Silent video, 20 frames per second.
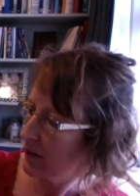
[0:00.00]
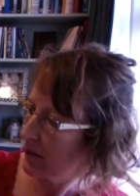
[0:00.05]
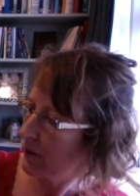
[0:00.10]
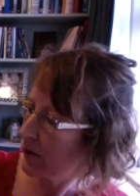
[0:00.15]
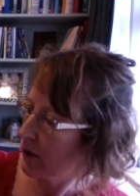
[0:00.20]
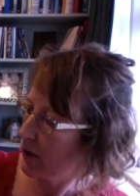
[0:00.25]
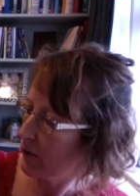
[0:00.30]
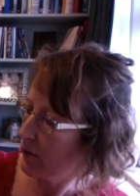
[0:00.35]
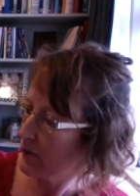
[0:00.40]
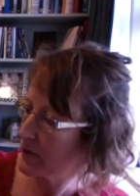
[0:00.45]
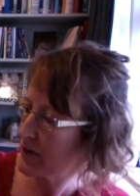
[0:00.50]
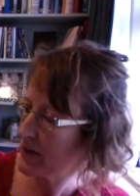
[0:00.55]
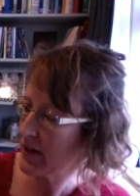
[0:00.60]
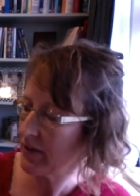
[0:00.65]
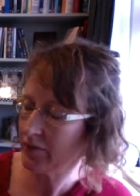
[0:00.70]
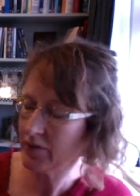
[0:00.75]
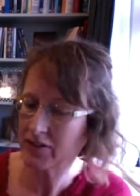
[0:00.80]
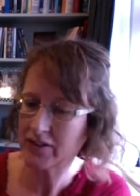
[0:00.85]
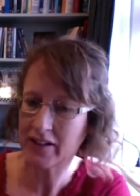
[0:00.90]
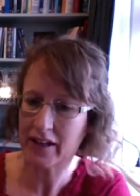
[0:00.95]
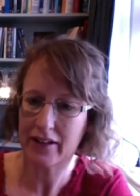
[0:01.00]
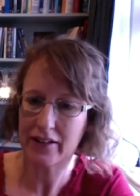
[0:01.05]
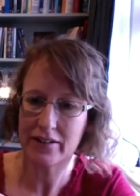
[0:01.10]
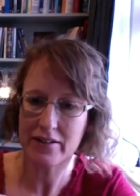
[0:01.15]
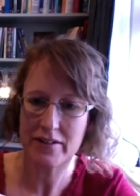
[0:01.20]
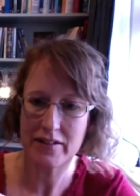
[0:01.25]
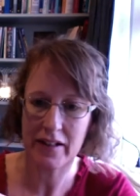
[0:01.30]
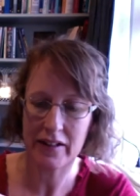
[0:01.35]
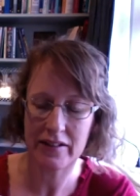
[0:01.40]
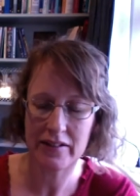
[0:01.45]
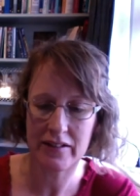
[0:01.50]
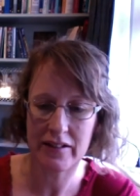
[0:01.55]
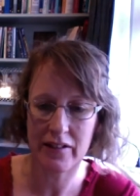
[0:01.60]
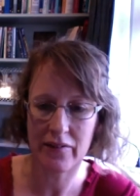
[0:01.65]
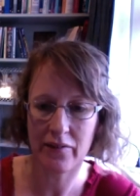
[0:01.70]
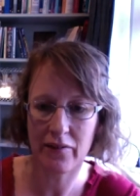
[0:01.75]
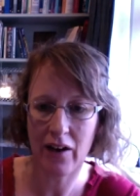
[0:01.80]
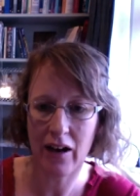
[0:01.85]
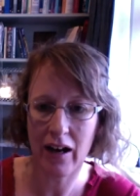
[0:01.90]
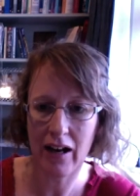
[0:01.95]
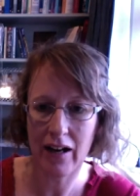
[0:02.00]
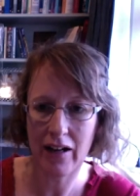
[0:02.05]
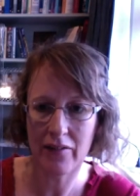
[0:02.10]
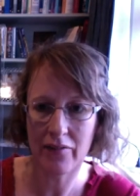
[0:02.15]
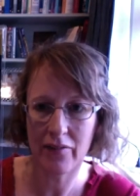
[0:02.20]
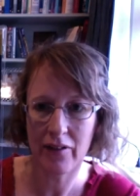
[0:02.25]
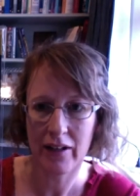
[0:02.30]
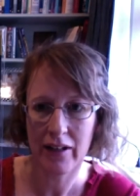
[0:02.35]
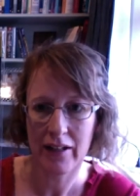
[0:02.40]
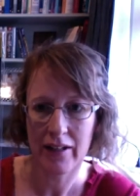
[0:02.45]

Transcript: of 1765.